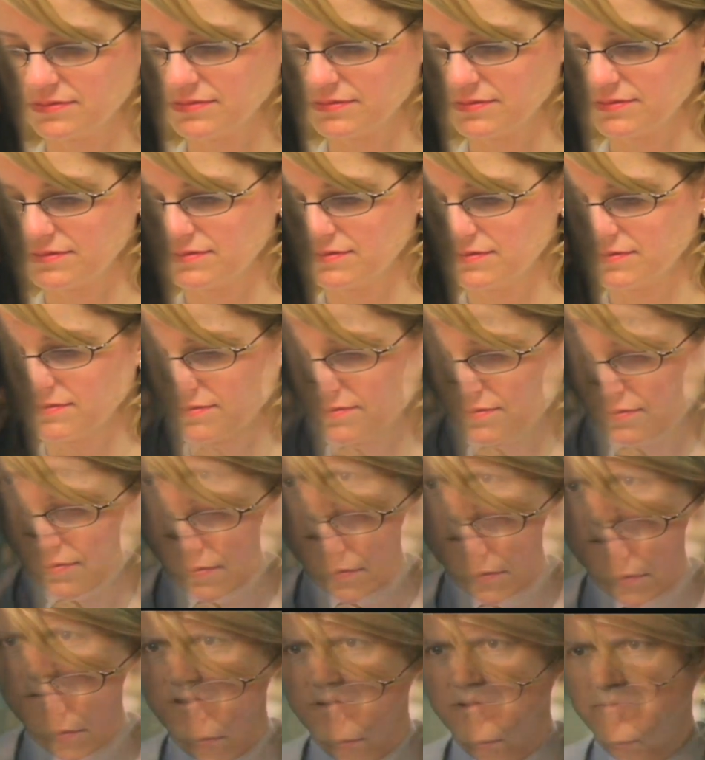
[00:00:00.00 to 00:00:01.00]
to
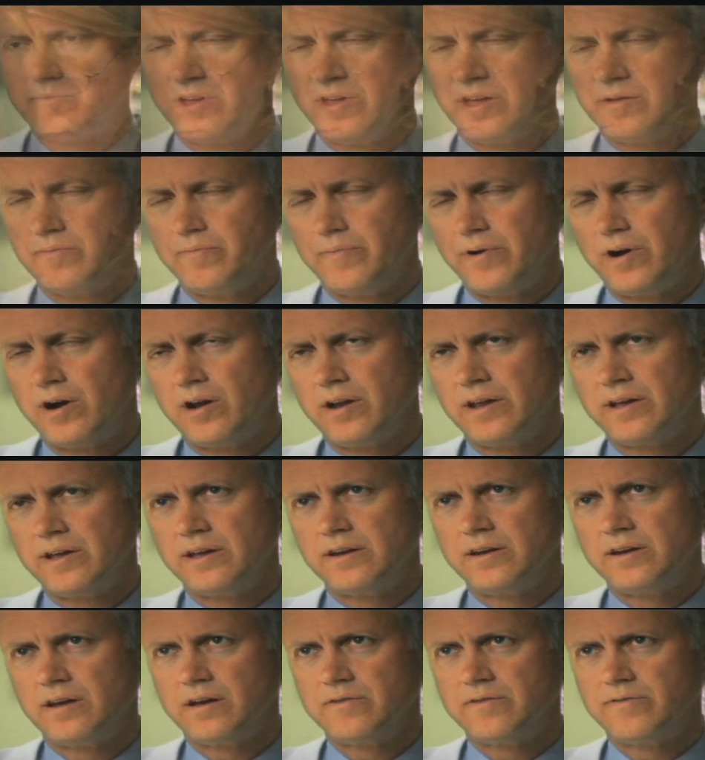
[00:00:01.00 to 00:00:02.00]
survive and, and
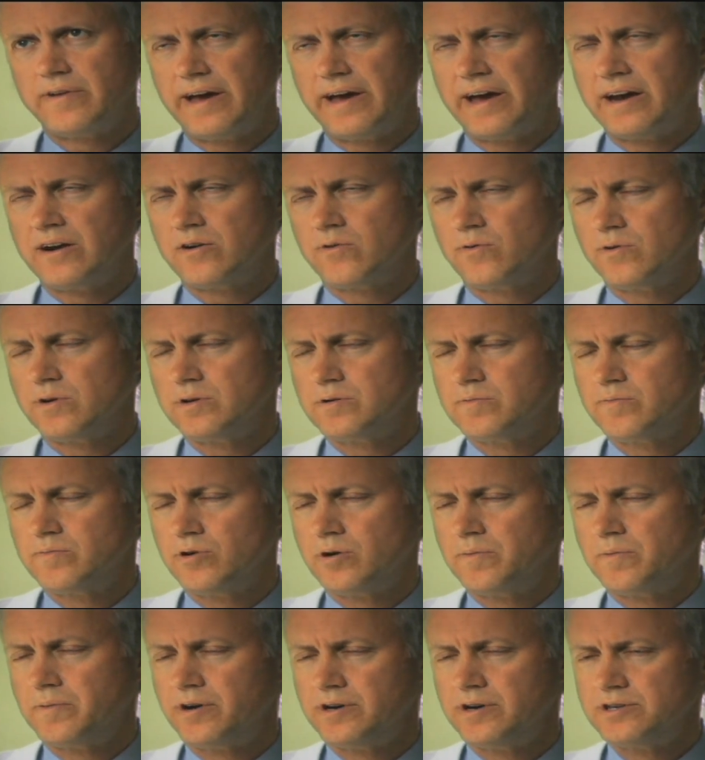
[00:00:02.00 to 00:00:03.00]
barely enough adequate
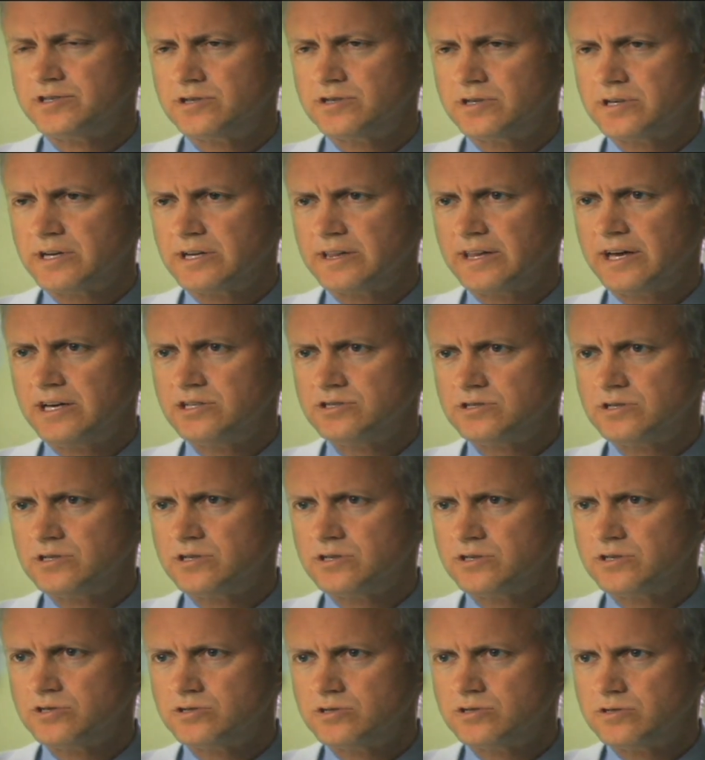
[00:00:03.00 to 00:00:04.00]
pulmonary
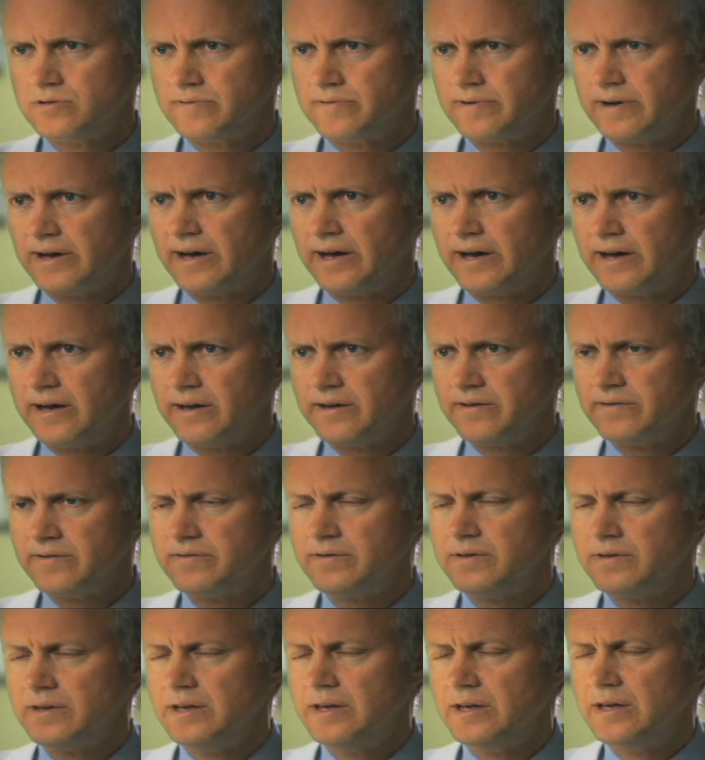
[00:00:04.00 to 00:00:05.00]
circulation to survive